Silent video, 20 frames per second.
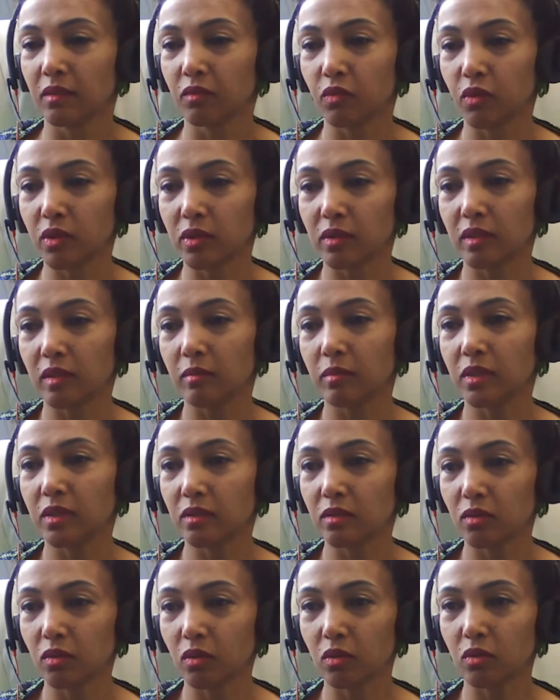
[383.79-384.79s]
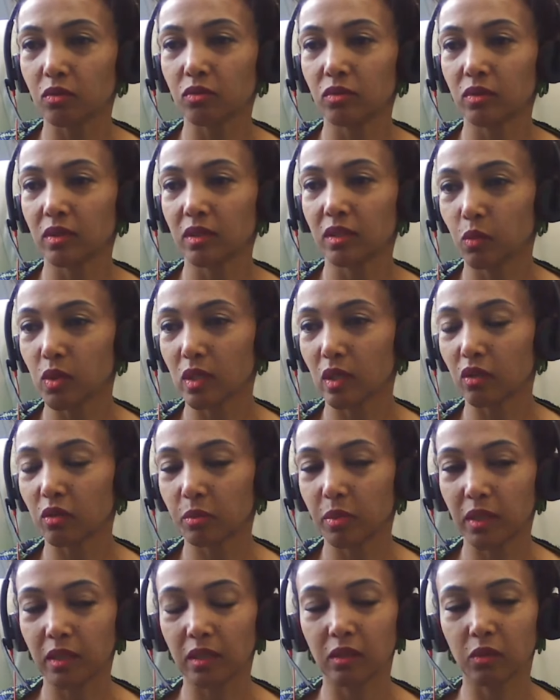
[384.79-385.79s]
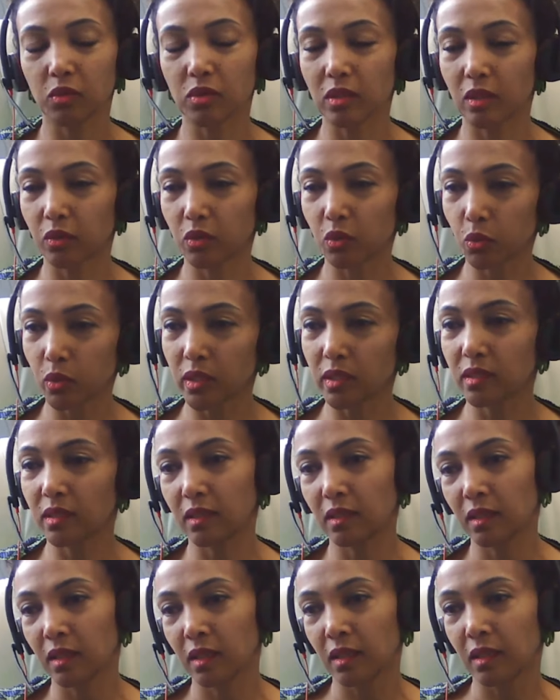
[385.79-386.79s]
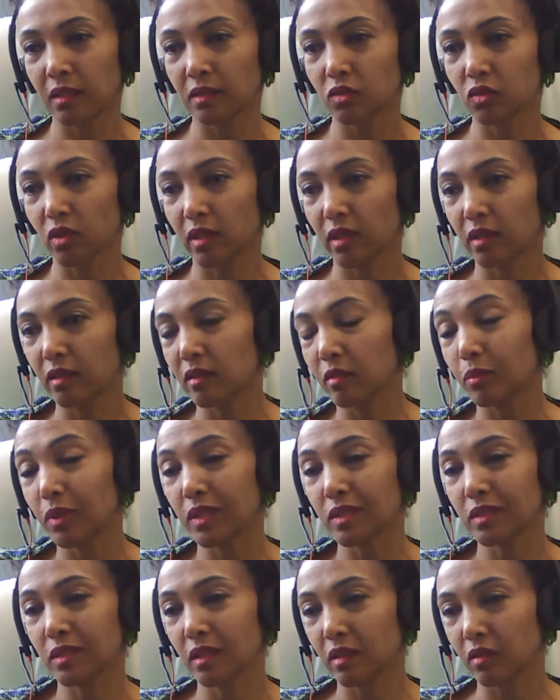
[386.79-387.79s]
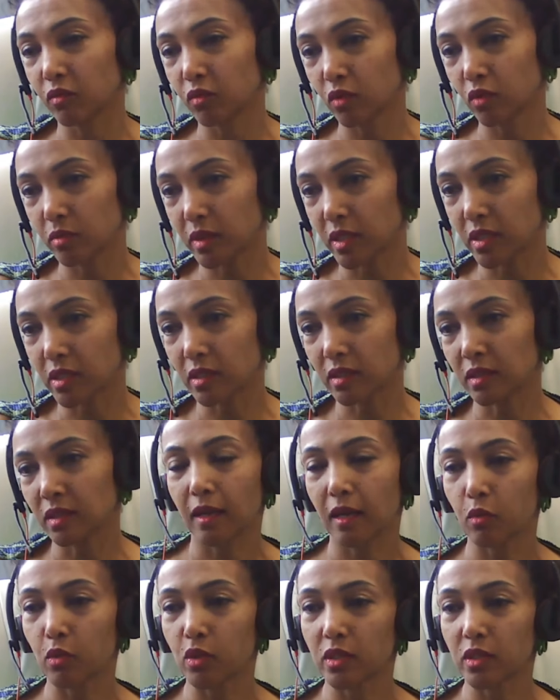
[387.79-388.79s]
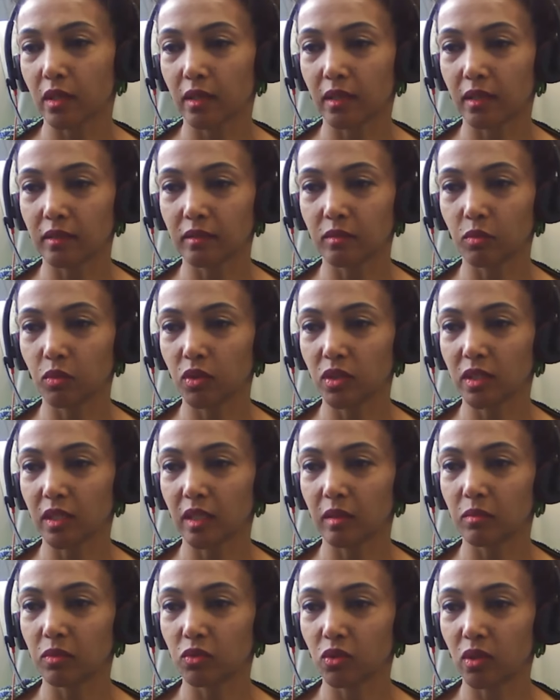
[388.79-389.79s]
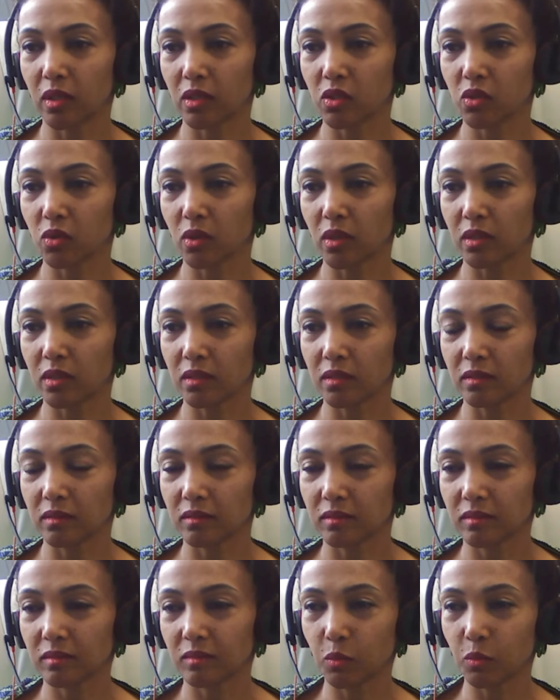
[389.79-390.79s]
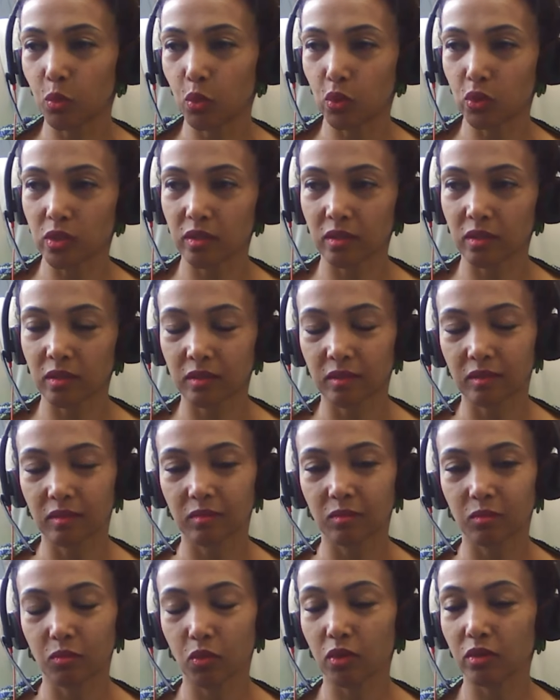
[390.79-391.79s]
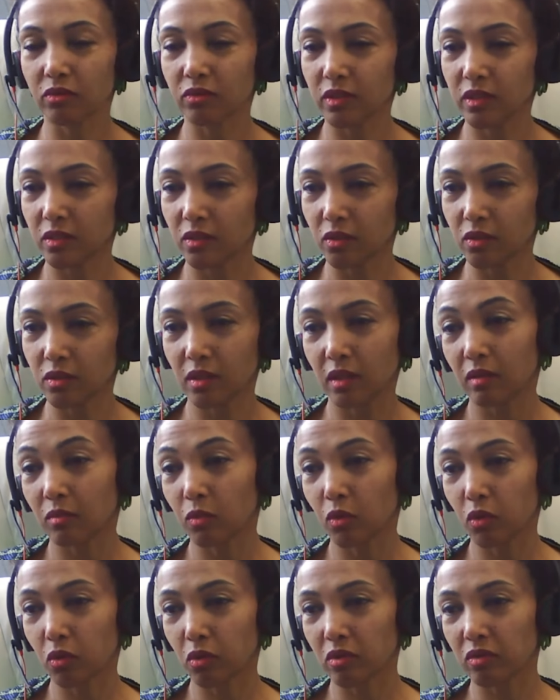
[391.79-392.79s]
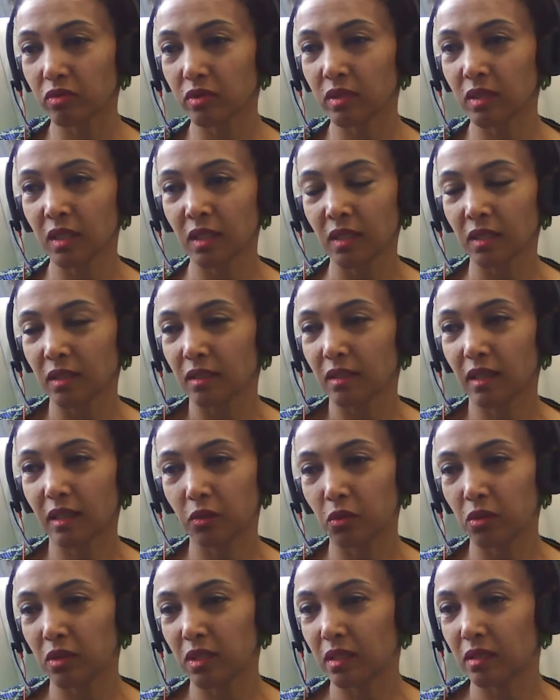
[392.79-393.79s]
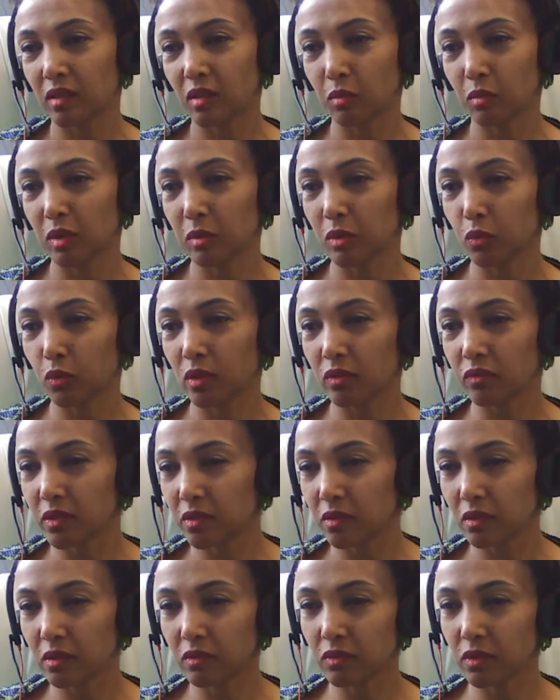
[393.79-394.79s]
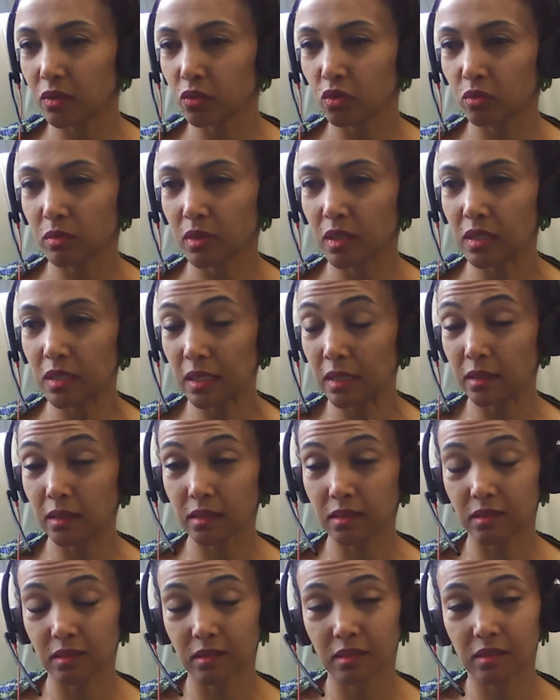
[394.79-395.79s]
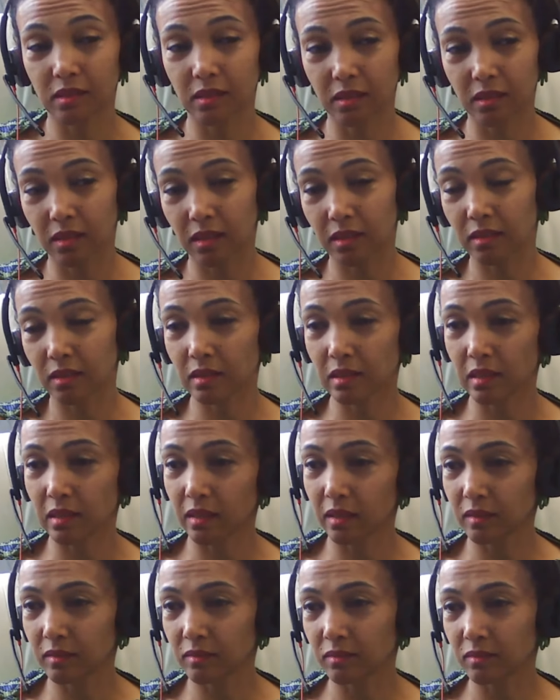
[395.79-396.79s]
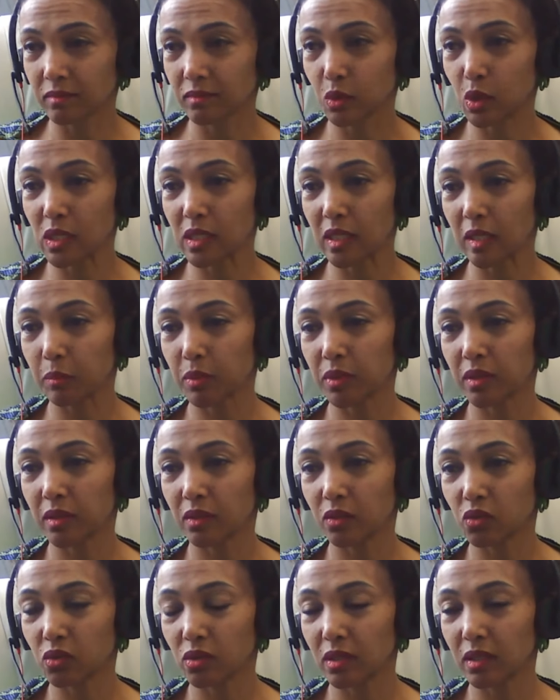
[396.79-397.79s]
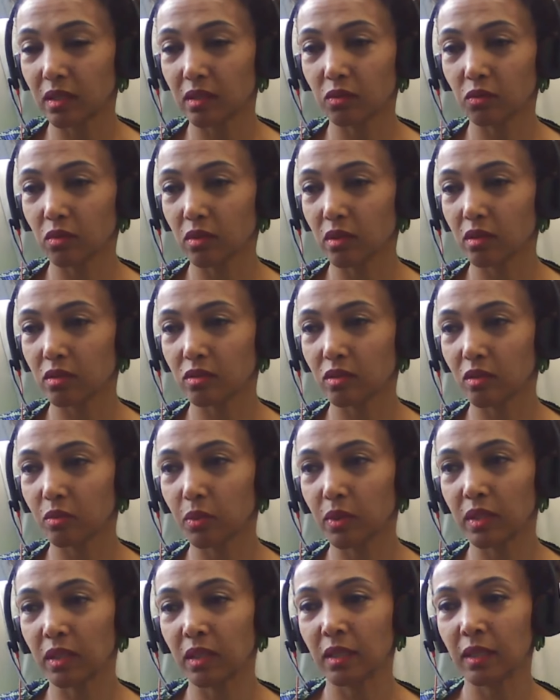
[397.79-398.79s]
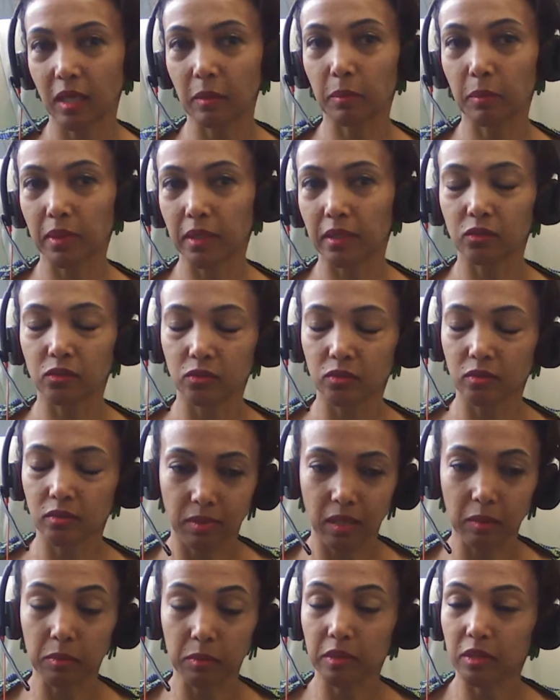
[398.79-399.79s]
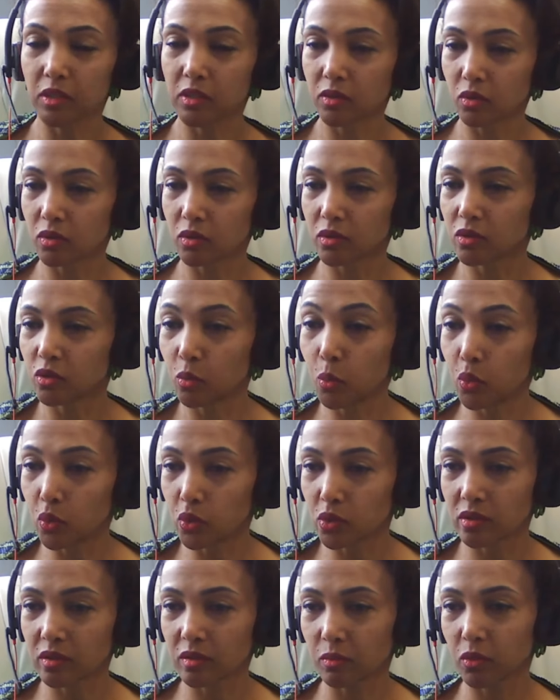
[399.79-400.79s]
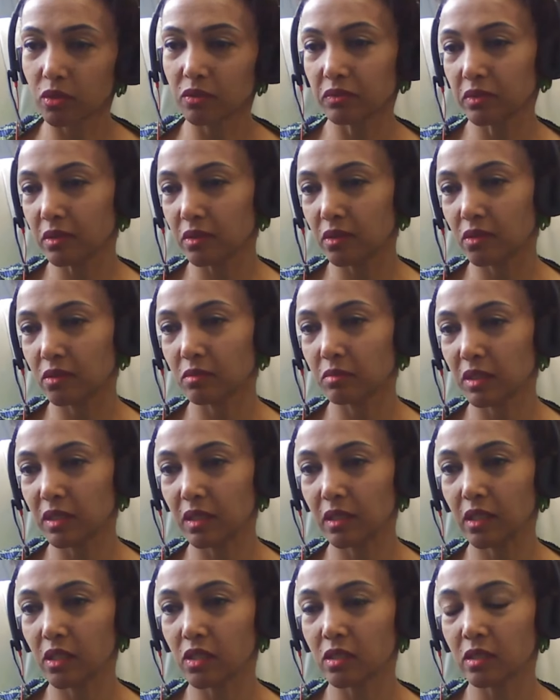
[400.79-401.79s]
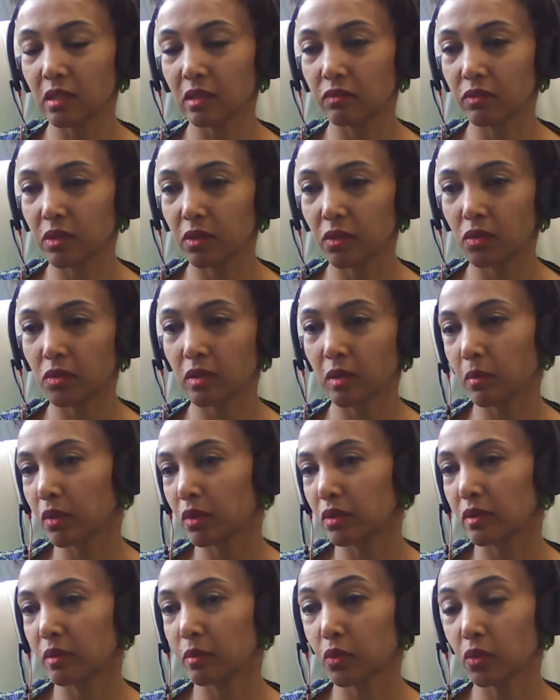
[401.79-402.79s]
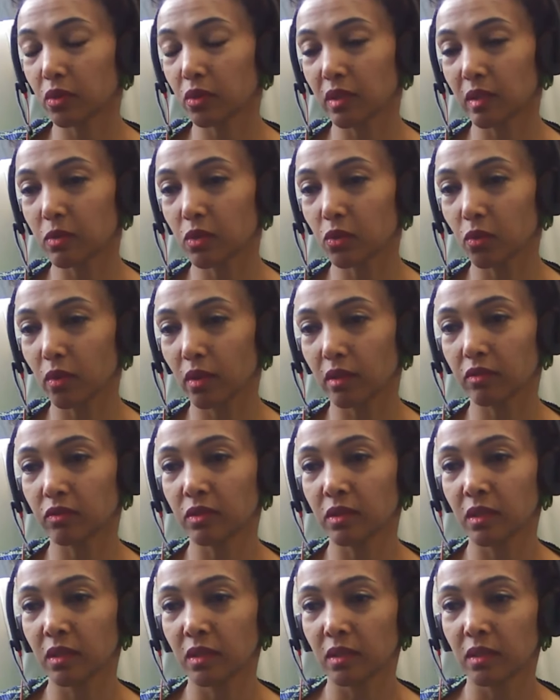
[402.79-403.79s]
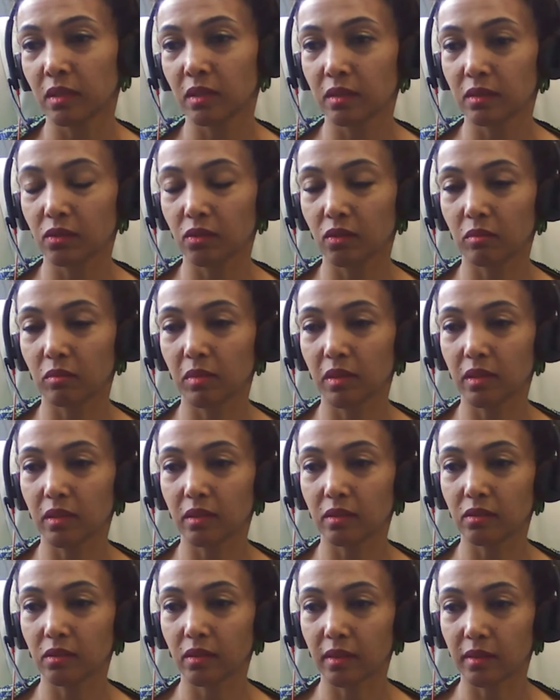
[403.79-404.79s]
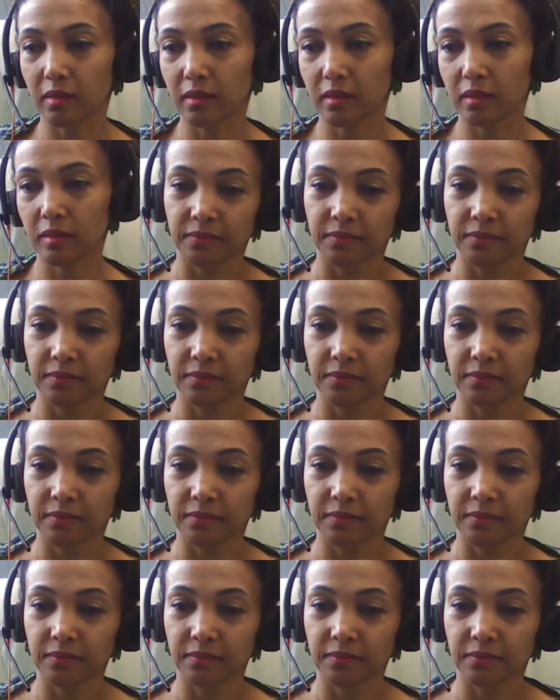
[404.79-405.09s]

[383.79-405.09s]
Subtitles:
for them to know without paying, without waiting, to get the basic information. I wish I had more time to actually post more videos and more often. I do it, I don't know, maybe one video every 2 months, unless there is a crisis like what's happening in Sudan or Ethiopia. I plan to publish or to post more videos, educational videos about the programs we have to immigrate to Canada.